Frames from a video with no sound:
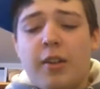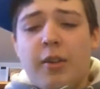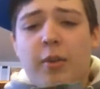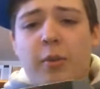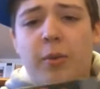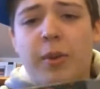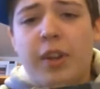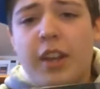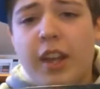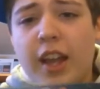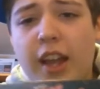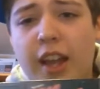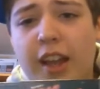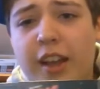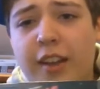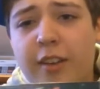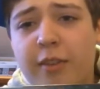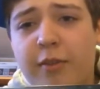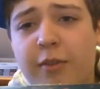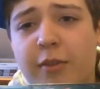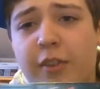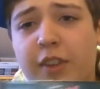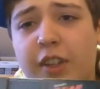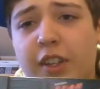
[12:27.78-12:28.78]
We
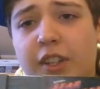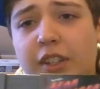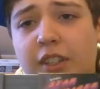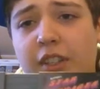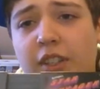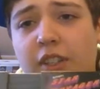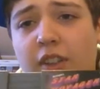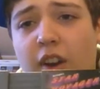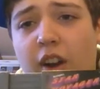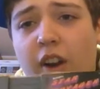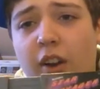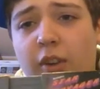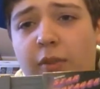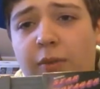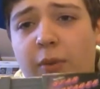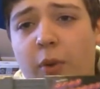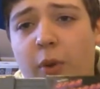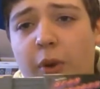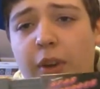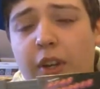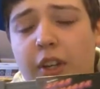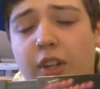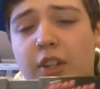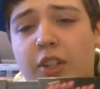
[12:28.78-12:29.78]
have Star
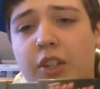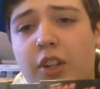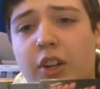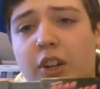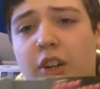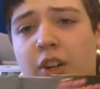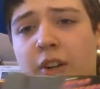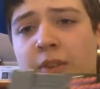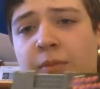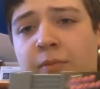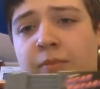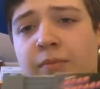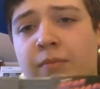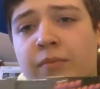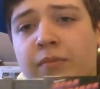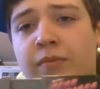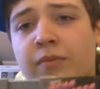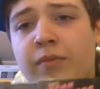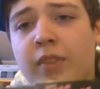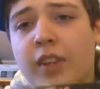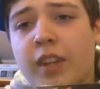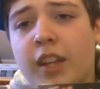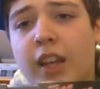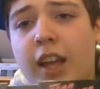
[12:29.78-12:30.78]
Voyager,
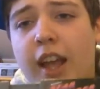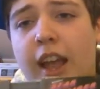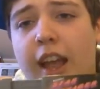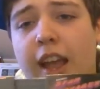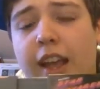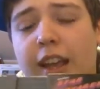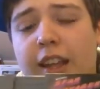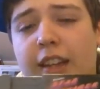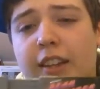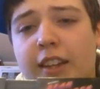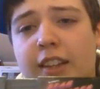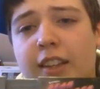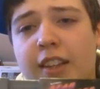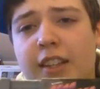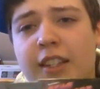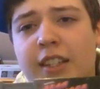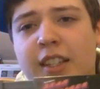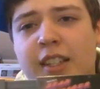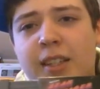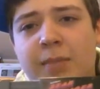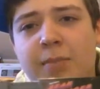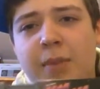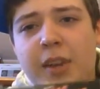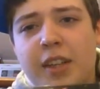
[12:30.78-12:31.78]
and
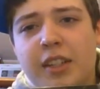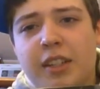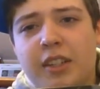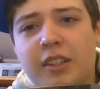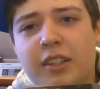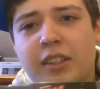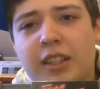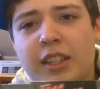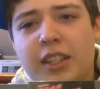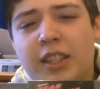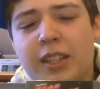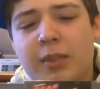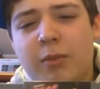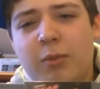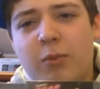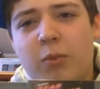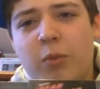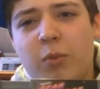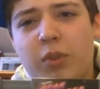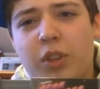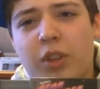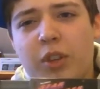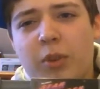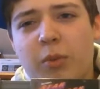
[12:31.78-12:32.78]
this is basically
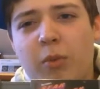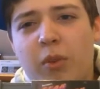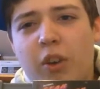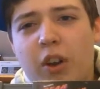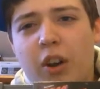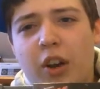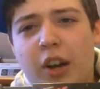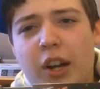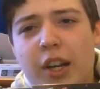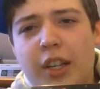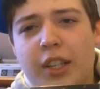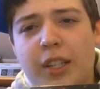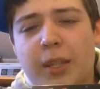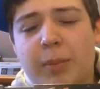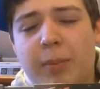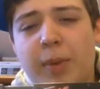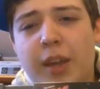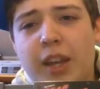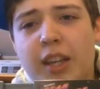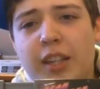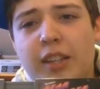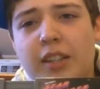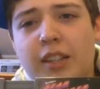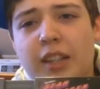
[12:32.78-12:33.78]
you are in
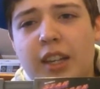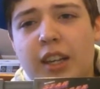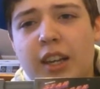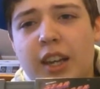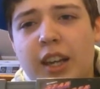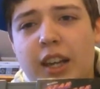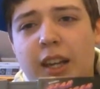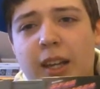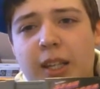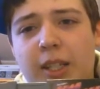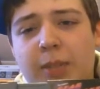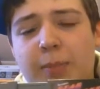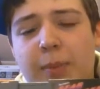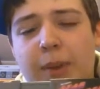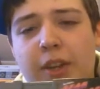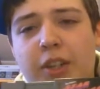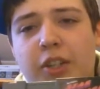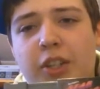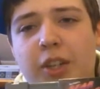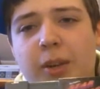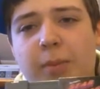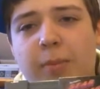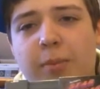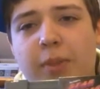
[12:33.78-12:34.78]
space in a
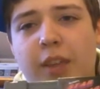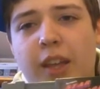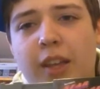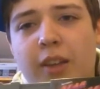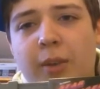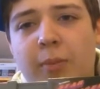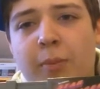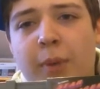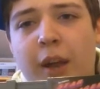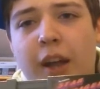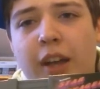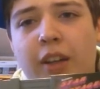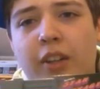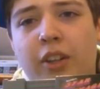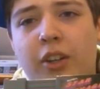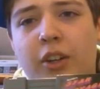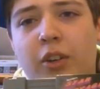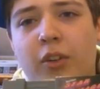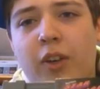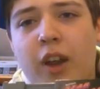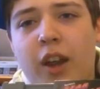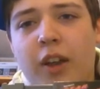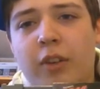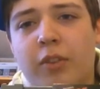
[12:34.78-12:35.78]
spaceship that you pilot
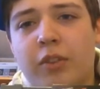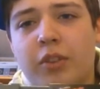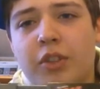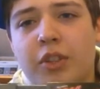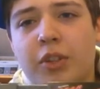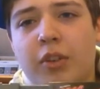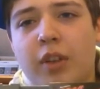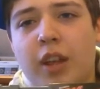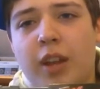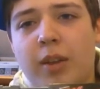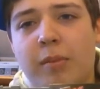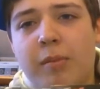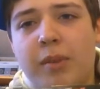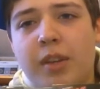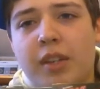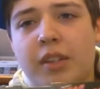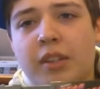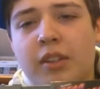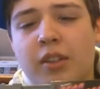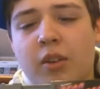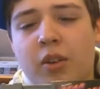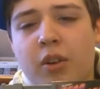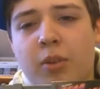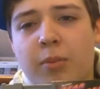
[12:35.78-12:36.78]
around, shoot
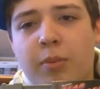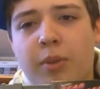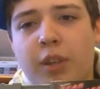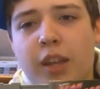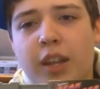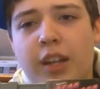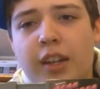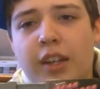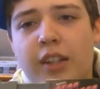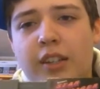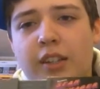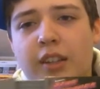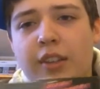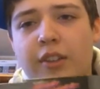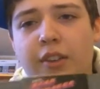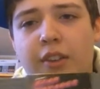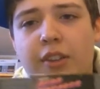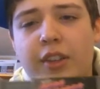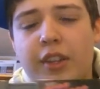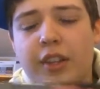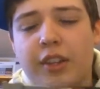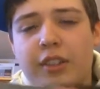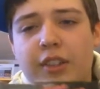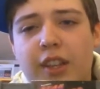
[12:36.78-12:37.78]
enemies, go to planets, other
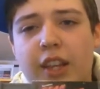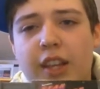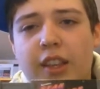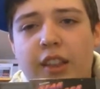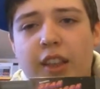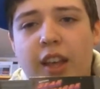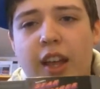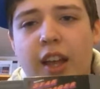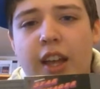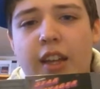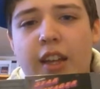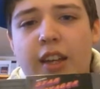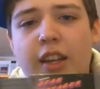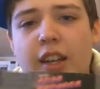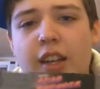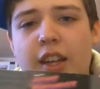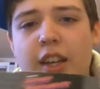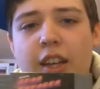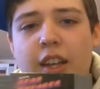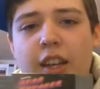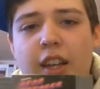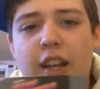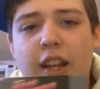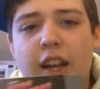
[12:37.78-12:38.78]
things like that.
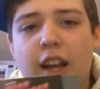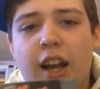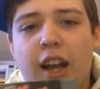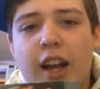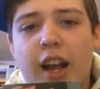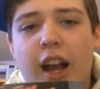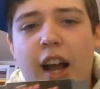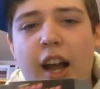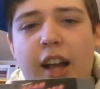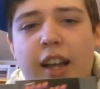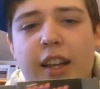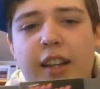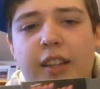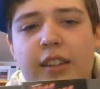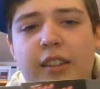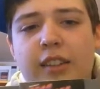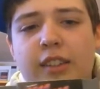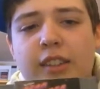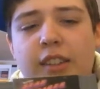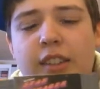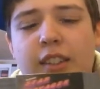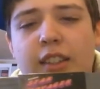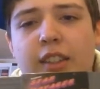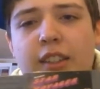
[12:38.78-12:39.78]
I
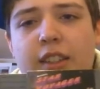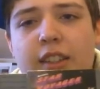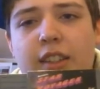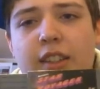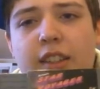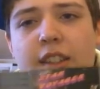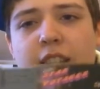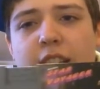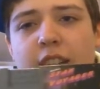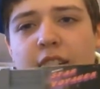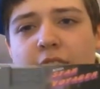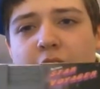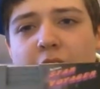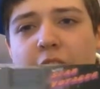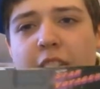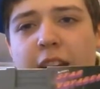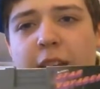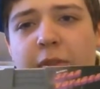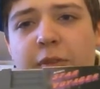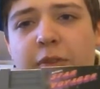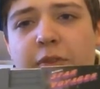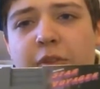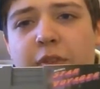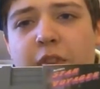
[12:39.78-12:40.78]
didn't
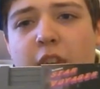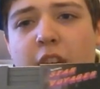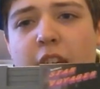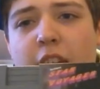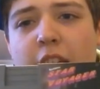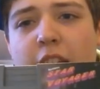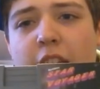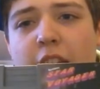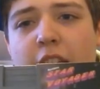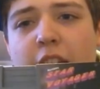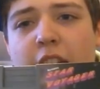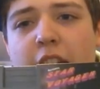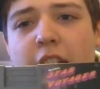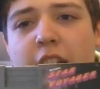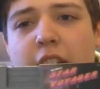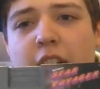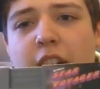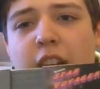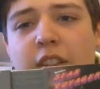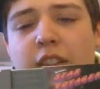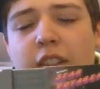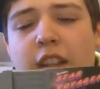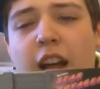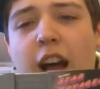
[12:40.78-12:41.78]
have
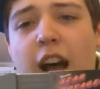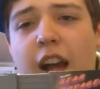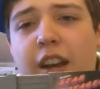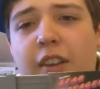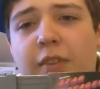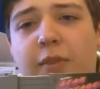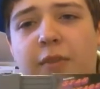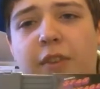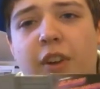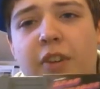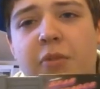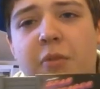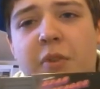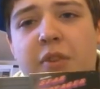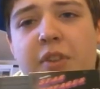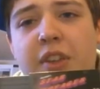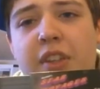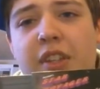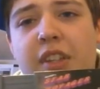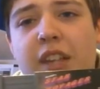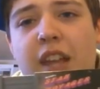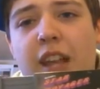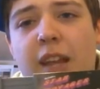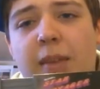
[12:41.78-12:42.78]
a lot of fun with
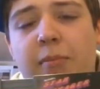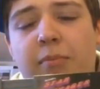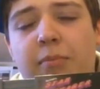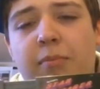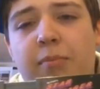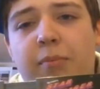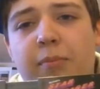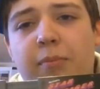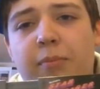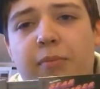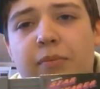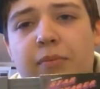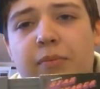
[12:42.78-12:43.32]
this game.